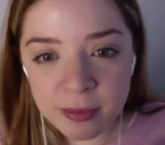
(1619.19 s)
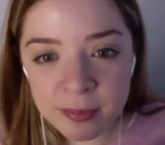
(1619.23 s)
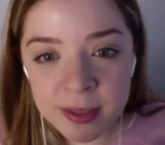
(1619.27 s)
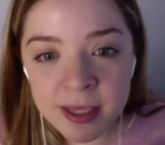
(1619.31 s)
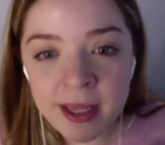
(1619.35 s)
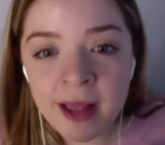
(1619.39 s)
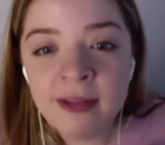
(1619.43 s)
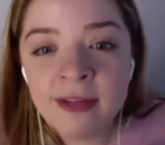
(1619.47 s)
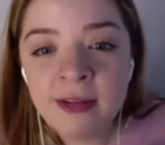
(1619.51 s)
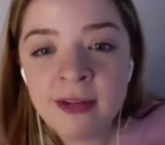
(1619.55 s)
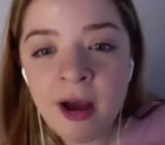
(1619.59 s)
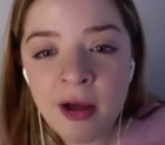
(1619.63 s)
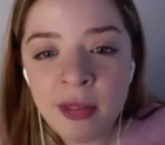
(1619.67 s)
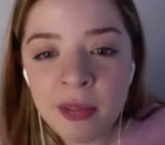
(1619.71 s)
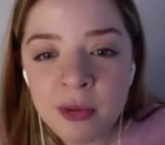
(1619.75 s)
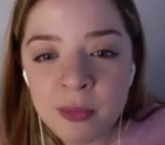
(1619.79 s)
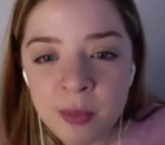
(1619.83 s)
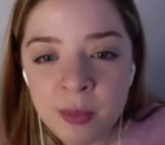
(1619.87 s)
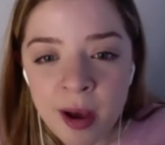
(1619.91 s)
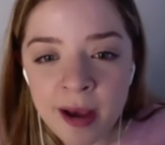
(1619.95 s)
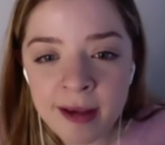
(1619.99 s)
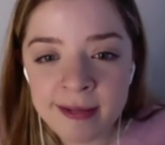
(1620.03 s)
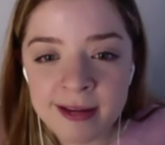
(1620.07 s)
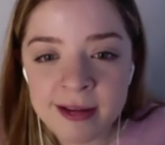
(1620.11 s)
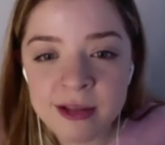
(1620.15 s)
because
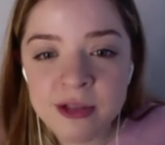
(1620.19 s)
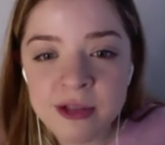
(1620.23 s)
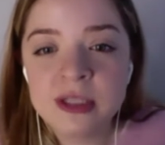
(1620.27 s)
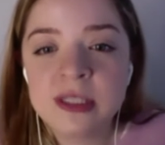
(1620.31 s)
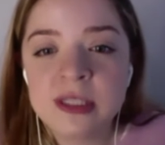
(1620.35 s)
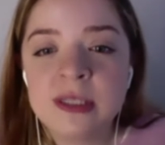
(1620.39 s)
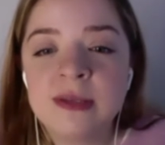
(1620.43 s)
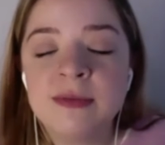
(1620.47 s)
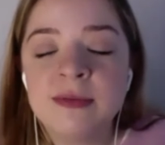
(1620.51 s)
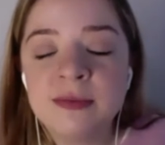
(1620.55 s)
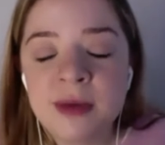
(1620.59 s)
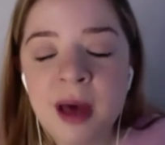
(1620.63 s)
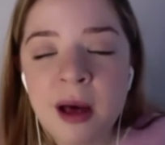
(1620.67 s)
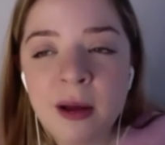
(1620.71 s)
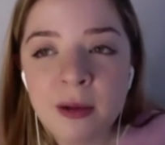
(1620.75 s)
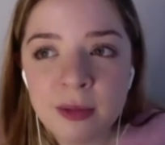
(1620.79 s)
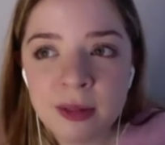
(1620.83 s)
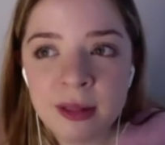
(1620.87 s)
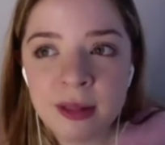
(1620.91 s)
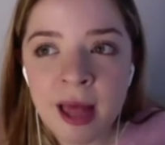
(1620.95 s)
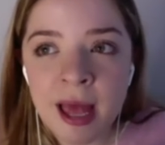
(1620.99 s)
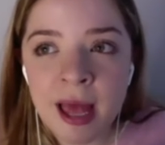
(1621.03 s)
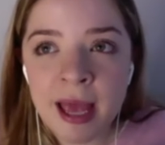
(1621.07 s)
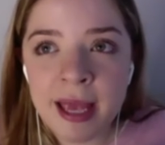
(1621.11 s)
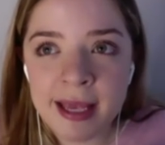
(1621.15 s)
otherwise it just
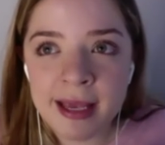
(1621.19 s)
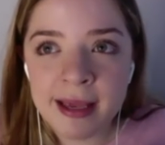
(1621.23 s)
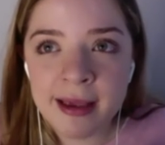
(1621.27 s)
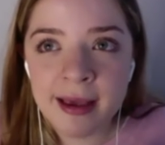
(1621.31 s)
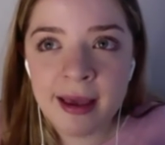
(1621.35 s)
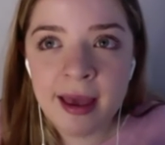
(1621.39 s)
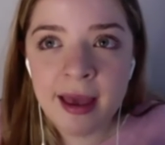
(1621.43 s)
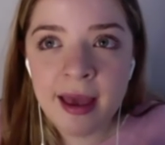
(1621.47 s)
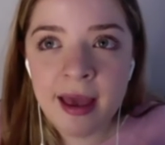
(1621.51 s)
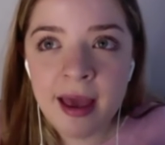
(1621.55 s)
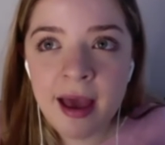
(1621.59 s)
felt like